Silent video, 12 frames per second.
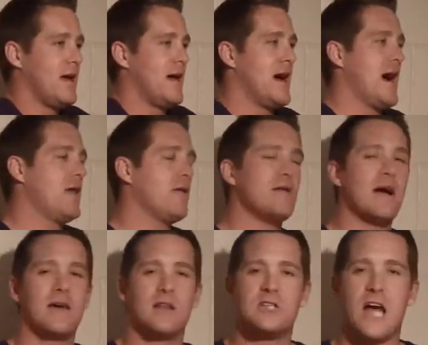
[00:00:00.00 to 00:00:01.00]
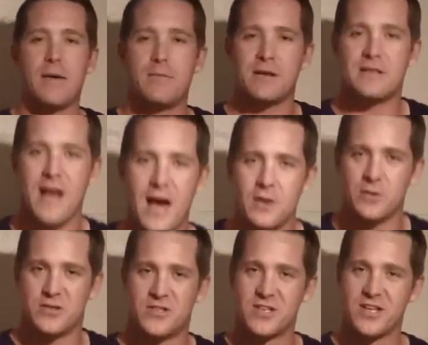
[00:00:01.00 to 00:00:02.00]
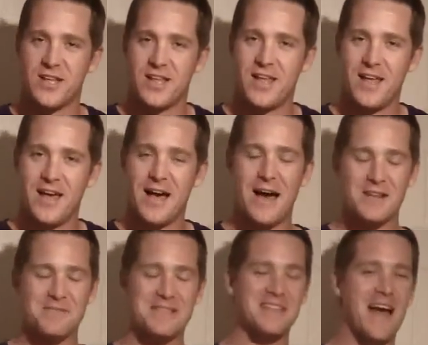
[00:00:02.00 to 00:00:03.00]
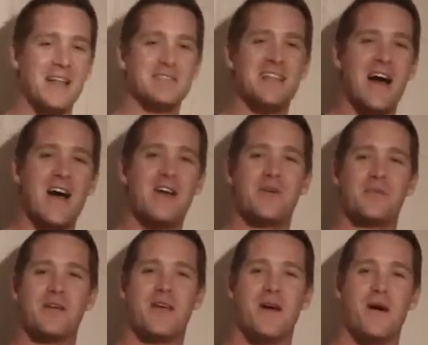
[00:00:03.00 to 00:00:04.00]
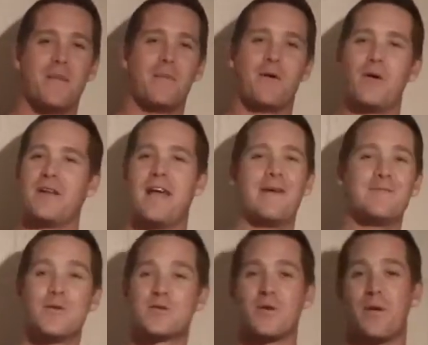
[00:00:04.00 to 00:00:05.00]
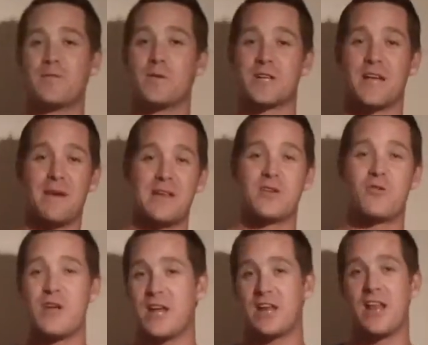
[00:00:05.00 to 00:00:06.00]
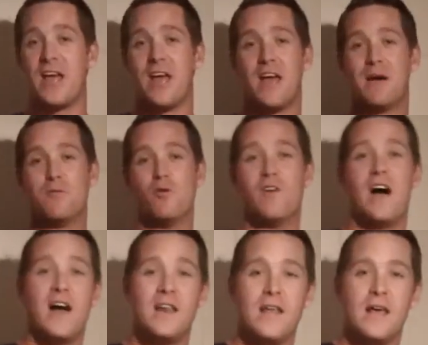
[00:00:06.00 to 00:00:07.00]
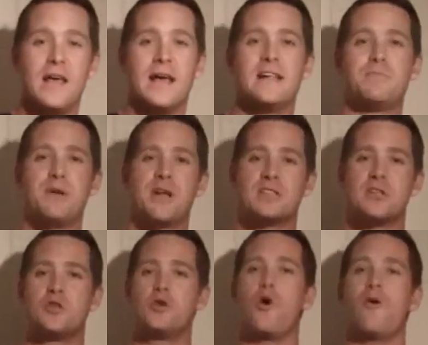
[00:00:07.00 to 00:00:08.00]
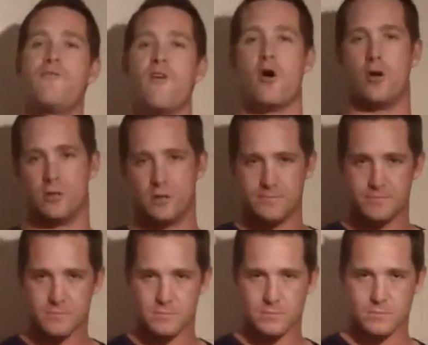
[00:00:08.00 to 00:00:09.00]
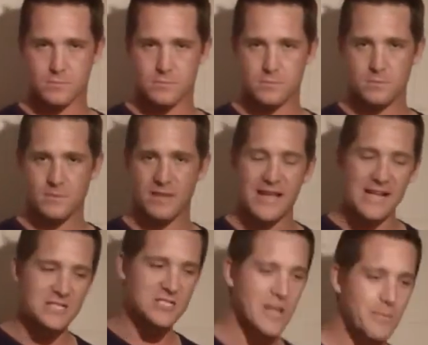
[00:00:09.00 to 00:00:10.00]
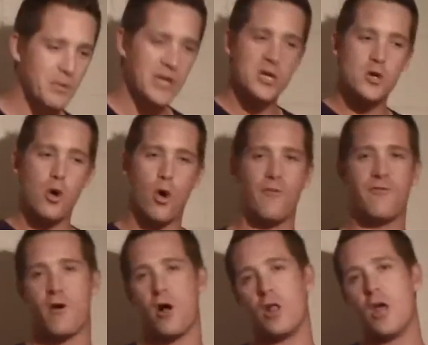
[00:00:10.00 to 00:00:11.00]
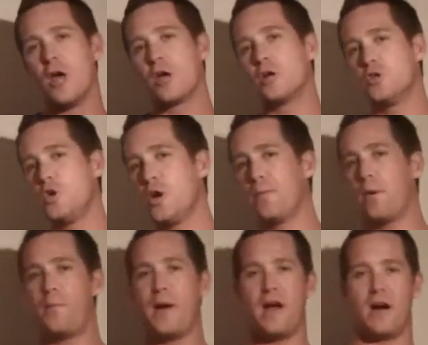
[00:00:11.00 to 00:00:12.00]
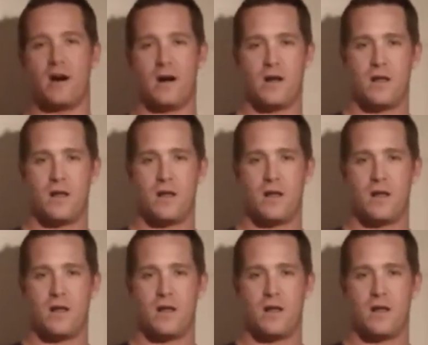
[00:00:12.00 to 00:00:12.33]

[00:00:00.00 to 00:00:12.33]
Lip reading: how do I not get a job at McDonald's? How does McDonald's not hire me? But one day I'm supposed to get my degree and move on? It's because it's your fault. It's simply your fault because you didn't prepare.